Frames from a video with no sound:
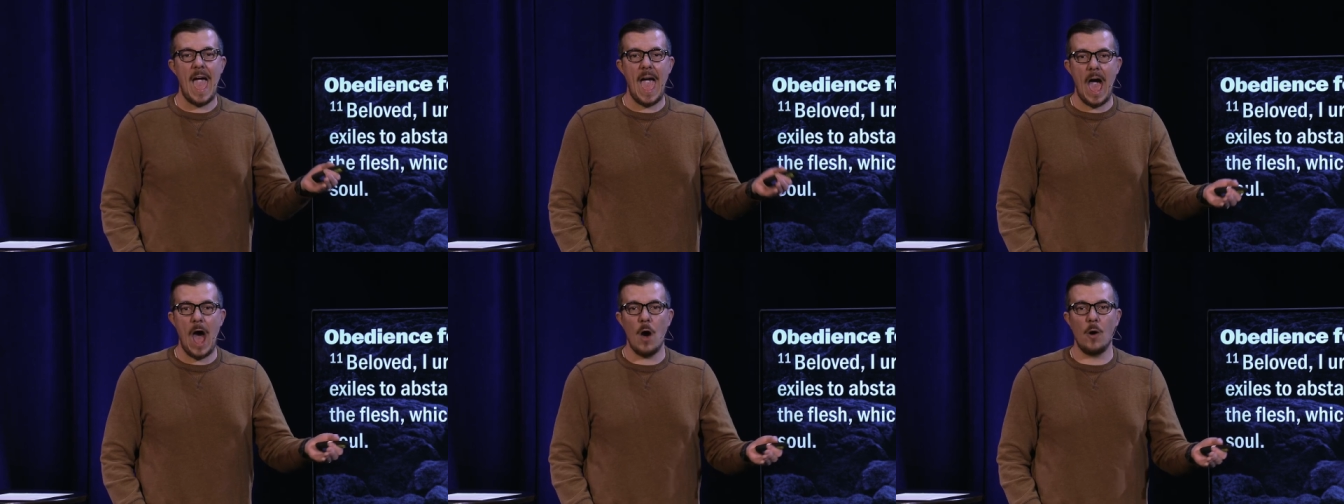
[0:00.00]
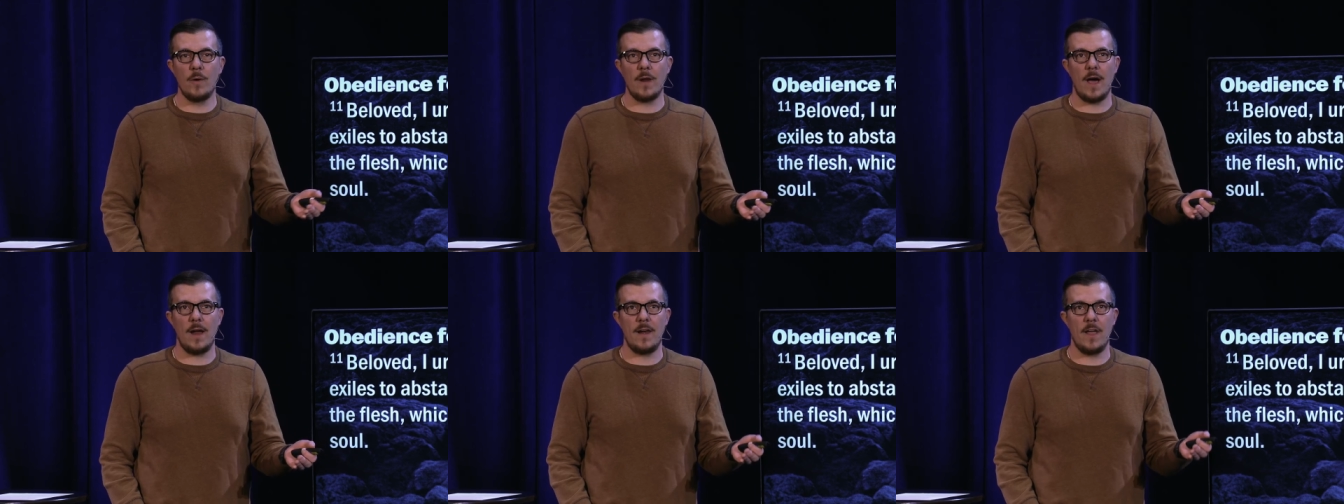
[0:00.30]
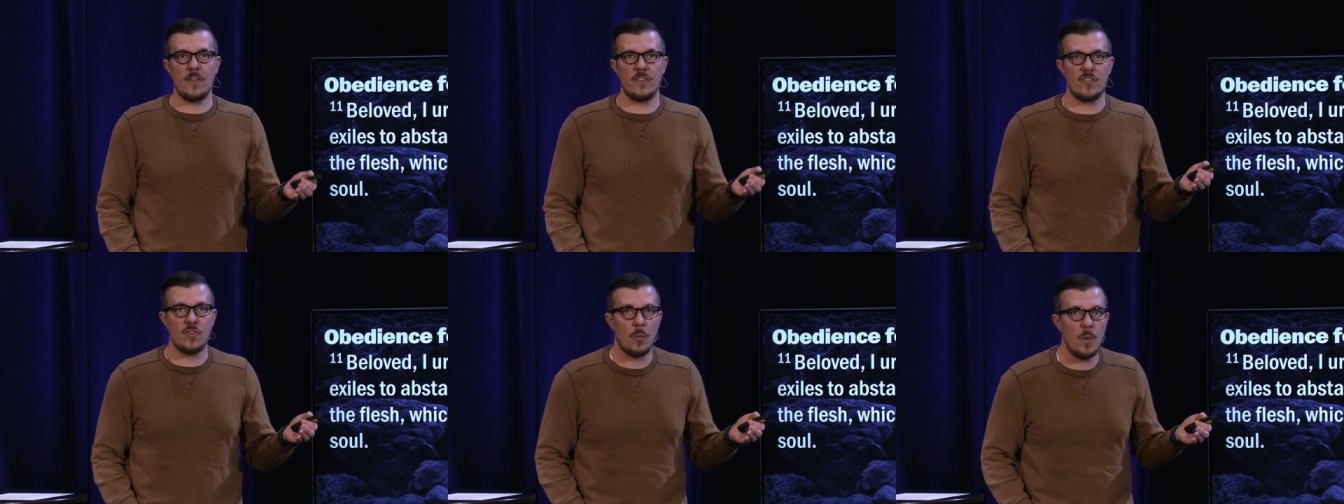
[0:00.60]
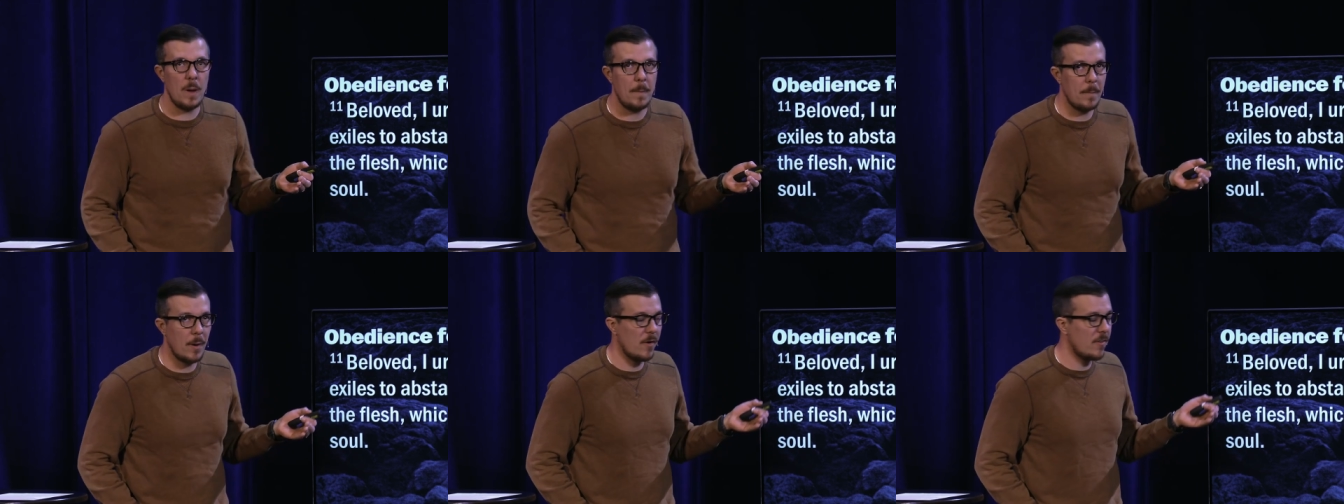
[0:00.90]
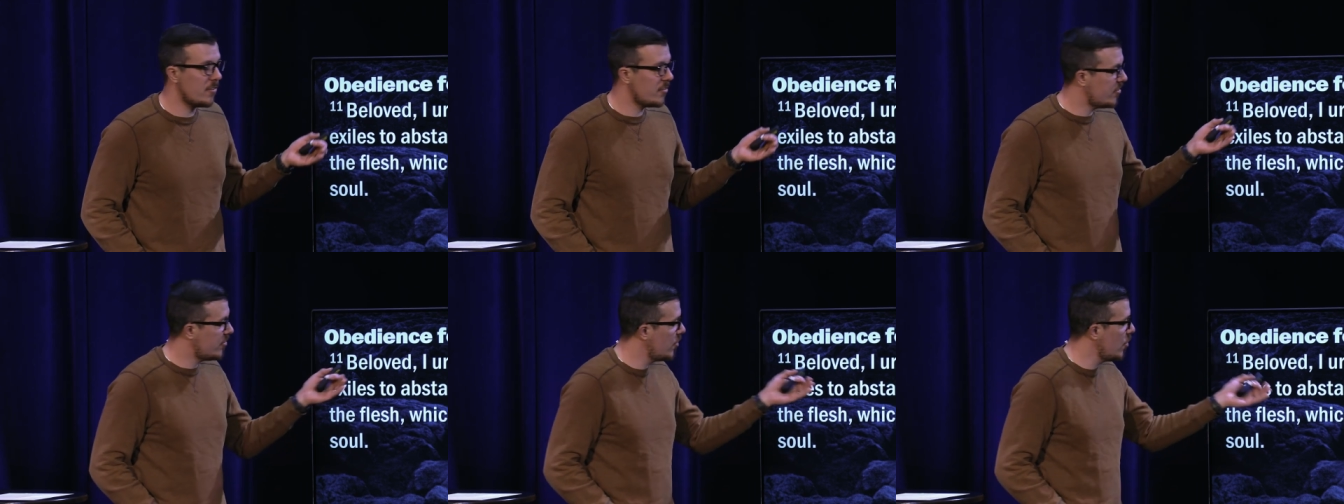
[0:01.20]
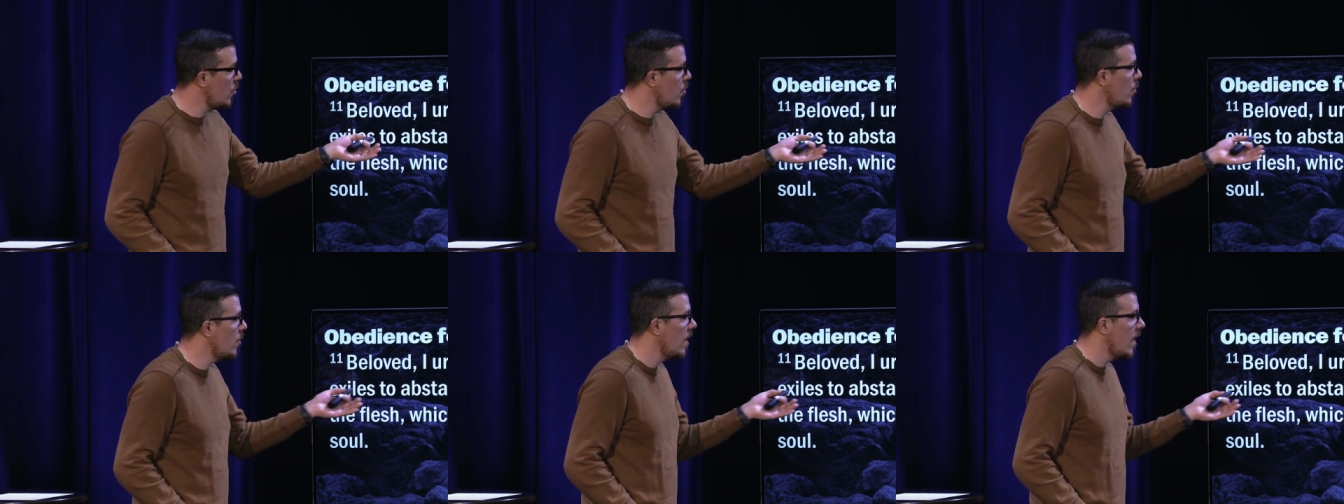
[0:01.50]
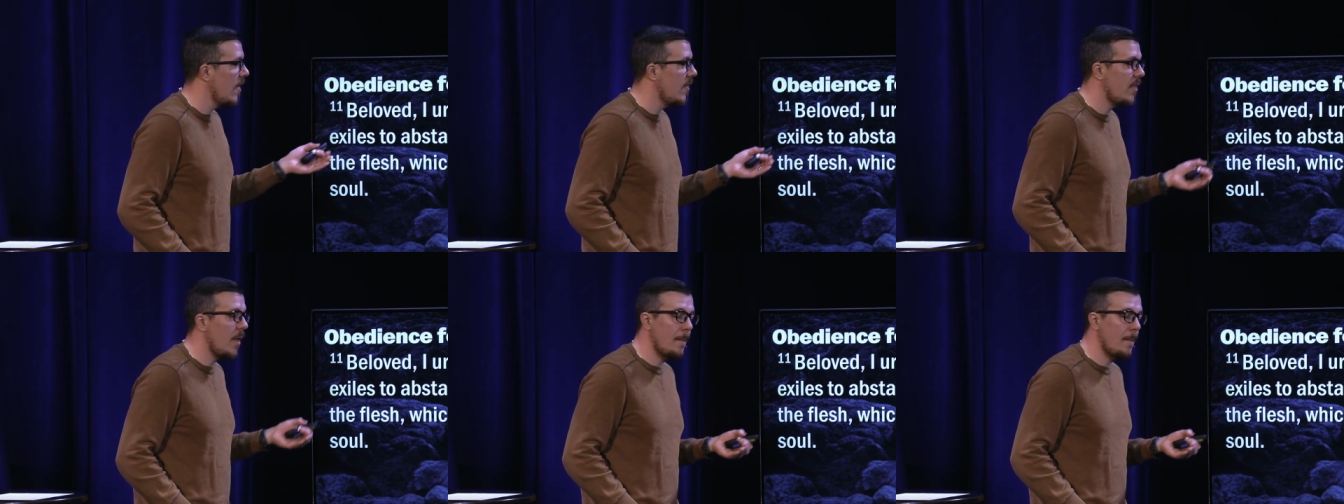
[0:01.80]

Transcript: out on us, so we pursue